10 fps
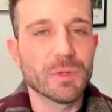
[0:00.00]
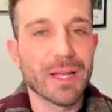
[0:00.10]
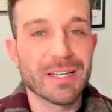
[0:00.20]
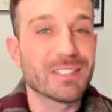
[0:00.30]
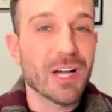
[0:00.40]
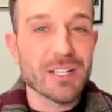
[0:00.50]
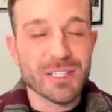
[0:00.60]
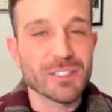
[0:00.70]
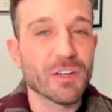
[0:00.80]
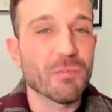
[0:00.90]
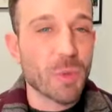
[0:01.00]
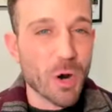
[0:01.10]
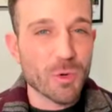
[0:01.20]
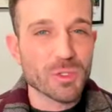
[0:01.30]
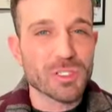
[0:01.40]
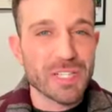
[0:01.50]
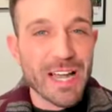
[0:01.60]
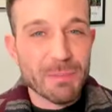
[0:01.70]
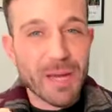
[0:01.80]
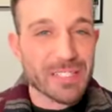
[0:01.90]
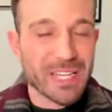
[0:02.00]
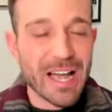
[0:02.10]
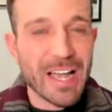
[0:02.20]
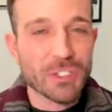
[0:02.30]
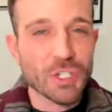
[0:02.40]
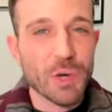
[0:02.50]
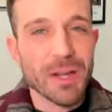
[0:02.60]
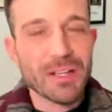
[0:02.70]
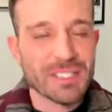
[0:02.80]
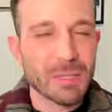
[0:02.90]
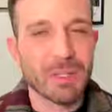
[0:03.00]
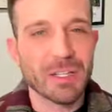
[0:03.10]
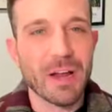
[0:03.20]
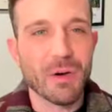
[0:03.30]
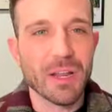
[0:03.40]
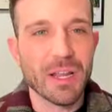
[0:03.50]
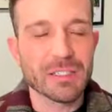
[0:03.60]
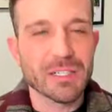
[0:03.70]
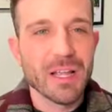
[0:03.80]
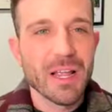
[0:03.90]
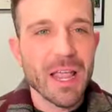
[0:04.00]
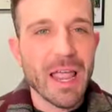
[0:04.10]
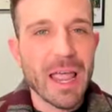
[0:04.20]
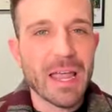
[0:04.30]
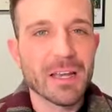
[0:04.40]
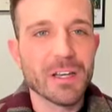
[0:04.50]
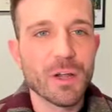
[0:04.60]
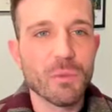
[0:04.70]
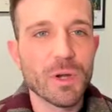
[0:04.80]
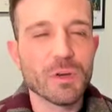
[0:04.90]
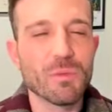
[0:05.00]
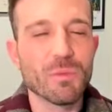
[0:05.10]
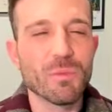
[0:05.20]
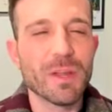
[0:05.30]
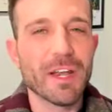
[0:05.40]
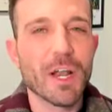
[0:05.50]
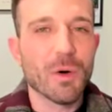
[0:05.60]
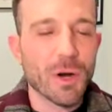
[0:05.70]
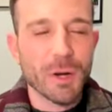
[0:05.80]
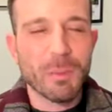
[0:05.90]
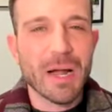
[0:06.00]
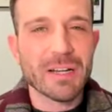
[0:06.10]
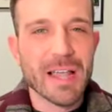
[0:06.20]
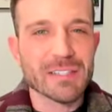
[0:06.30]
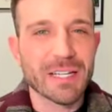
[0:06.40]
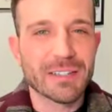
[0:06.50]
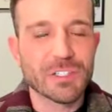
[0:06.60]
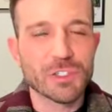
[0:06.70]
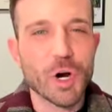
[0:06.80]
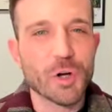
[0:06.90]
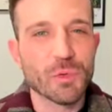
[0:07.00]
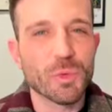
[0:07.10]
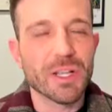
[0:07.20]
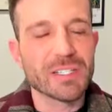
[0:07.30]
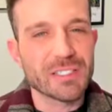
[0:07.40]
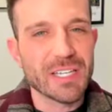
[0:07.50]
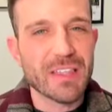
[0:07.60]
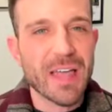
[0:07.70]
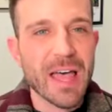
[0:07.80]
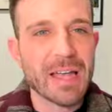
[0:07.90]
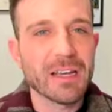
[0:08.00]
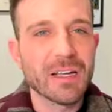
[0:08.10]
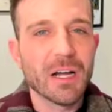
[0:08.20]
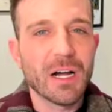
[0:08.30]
like dozens of posts side by side showing the similarities. And when on a podcast like this, it's hard to really see that.